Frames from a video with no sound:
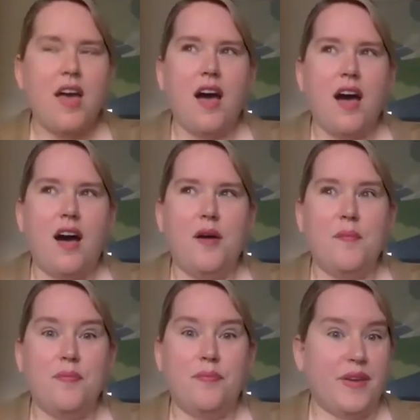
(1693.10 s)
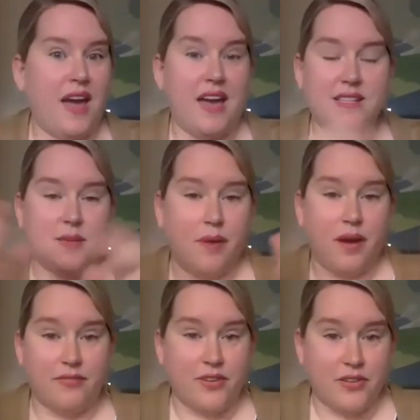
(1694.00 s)
But yeah, it's a
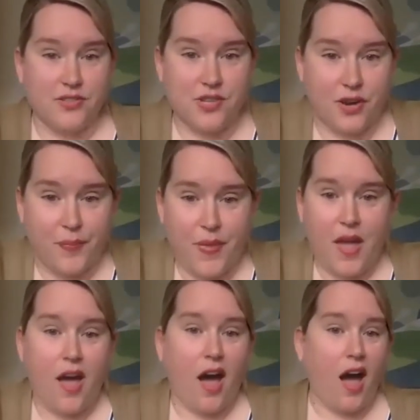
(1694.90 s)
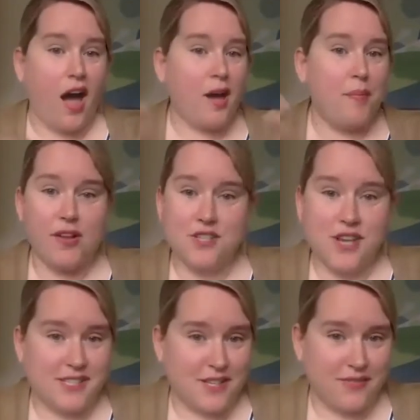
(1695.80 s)
minefield. So I
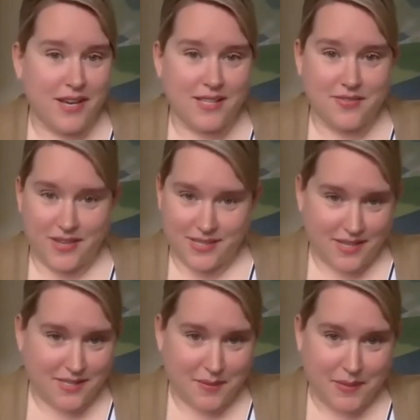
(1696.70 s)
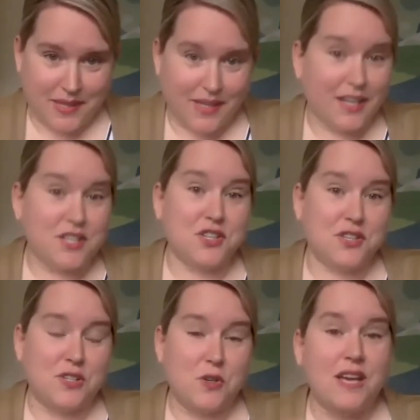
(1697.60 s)
apologize in advance if I say something that I shouldn't
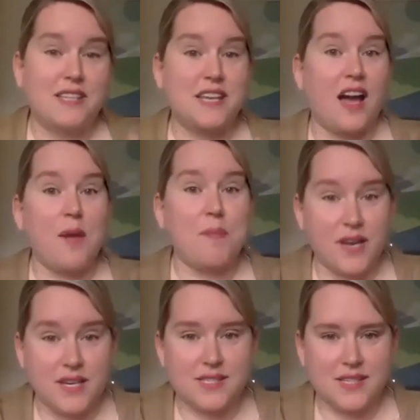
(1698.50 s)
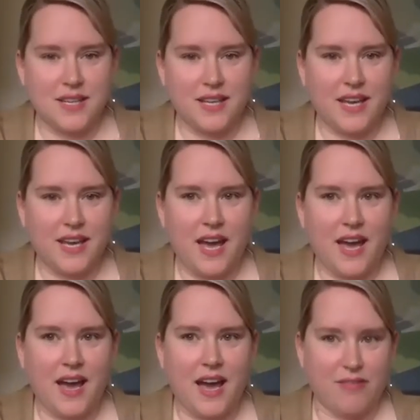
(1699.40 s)
do. See, I personally
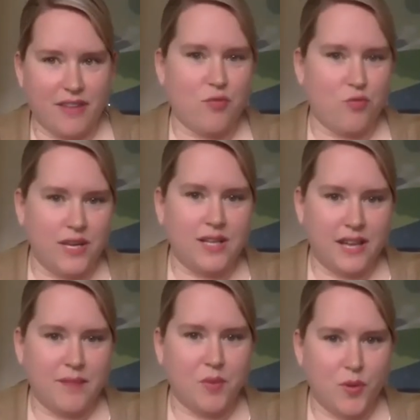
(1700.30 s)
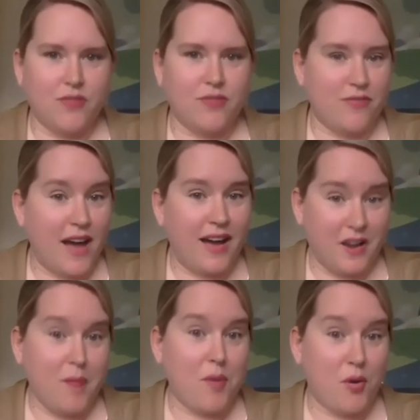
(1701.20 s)
have like reclaimed the word fat, and
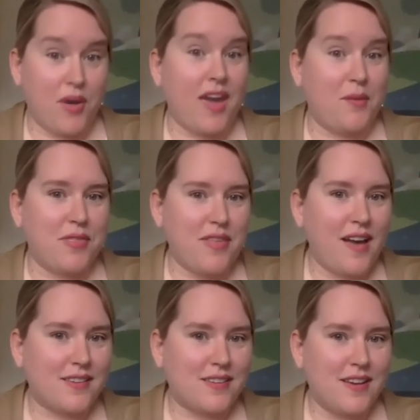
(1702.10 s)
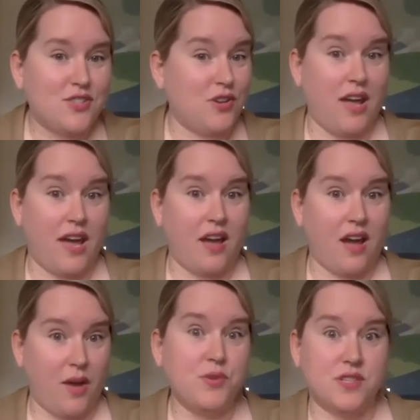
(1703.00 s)
I'm okay with that. So like
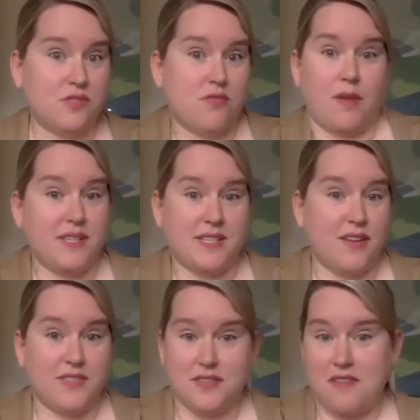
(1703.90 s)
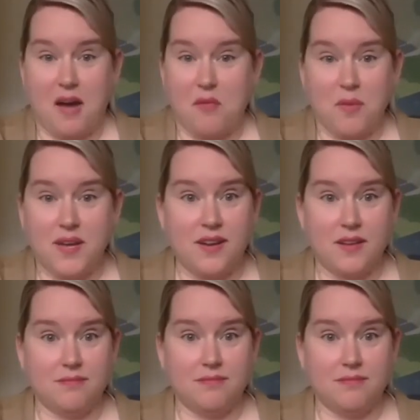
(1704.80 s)
I would describe myself as a fat woman, and